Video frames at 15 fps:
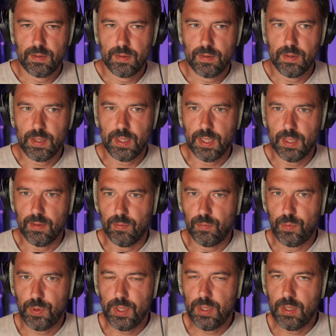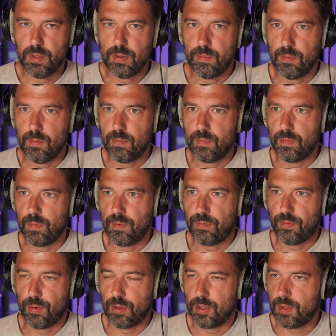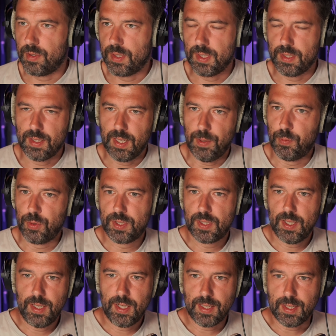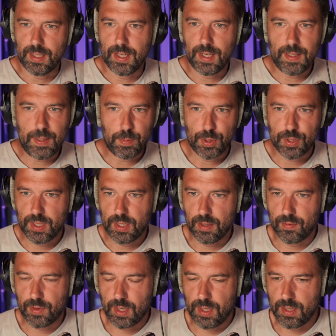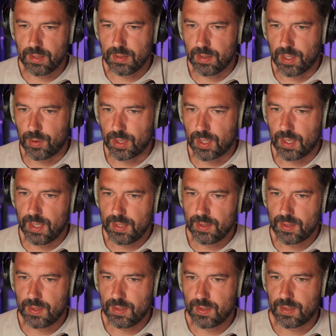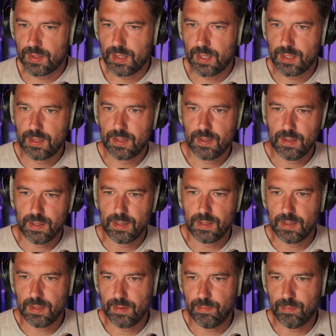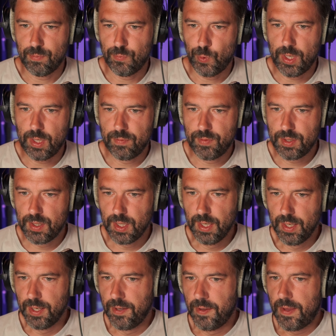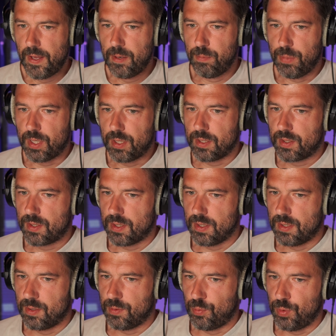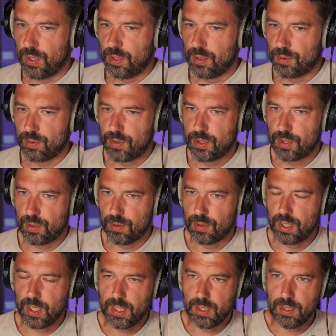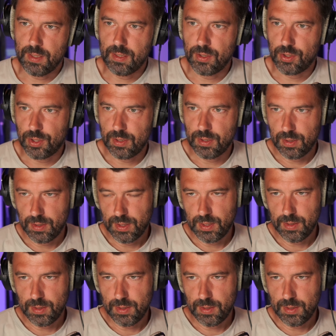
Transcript: again, I would say like 90% of our clients, this is not relevant, because we don't store any additional